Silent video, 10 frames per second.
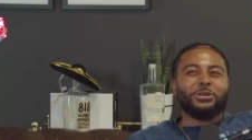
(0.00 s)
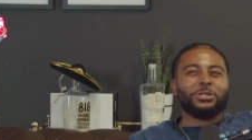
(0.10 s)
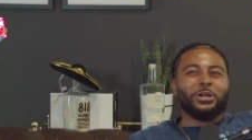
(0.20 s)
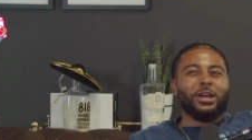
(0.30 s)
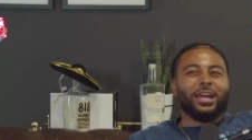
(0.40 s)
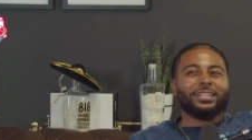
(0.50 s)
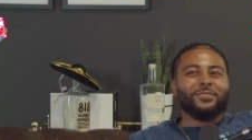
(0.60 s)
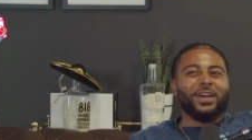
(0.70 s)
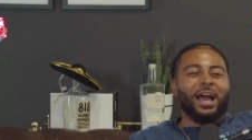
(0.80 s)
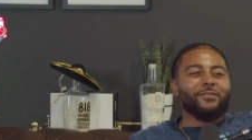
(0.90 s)
I'm like, are you
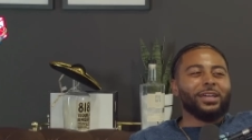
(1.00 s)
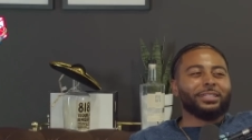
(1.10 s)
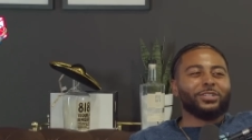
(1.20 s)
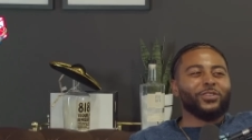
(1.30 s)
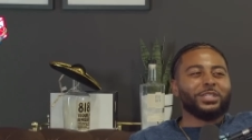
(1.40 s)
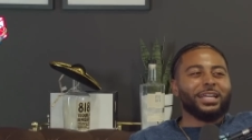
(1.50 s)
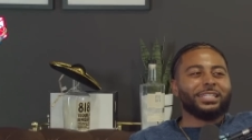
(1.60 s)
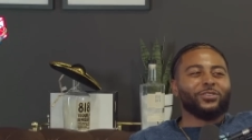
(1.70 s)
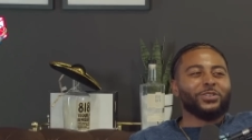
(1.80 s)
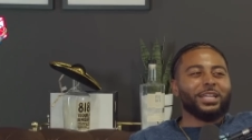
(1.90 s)
sure? Because I'm like,
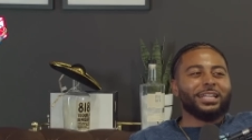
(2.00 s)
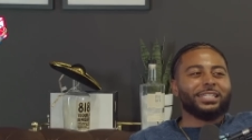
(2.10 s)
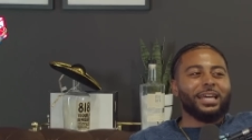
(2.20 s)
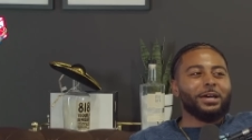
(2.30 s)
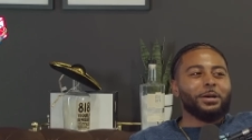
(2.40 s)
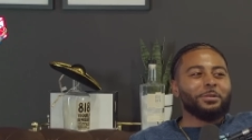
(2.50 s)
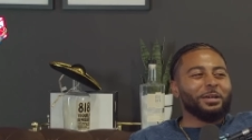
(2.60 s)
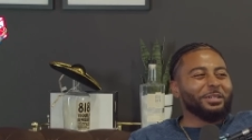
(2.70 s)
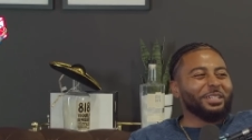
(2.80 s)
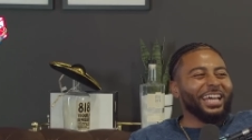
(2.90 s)
this feels like a setup.
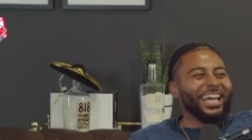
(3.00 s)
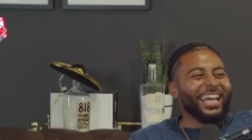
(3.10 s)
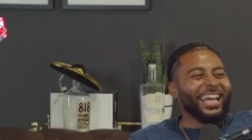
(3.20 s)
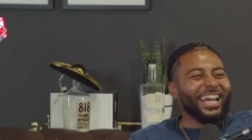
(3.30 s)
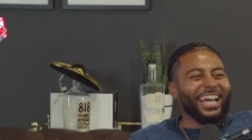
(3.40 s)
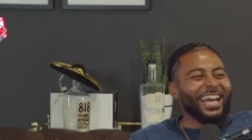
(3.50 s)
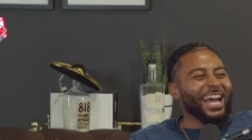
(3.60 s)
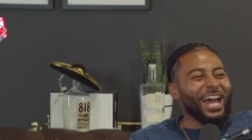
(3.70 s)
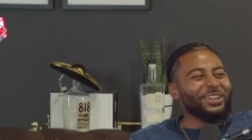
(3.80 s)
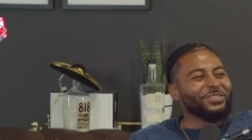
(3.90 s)

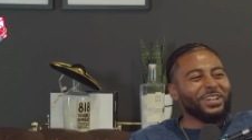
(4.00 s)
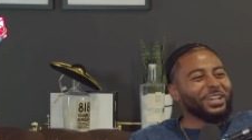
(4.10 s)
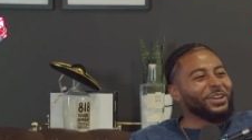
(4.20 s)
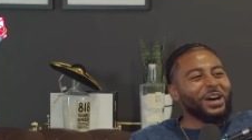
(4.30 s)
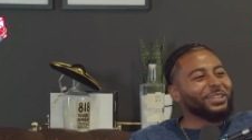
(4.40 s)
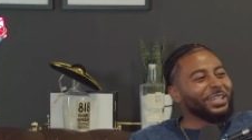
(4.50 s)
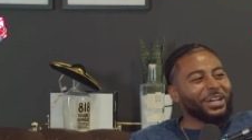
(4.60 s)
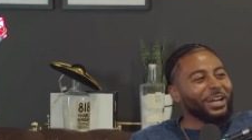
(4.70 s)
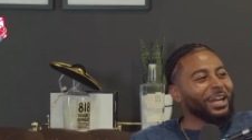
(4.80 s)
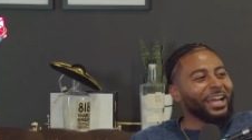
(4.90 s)
I don't want to go out there,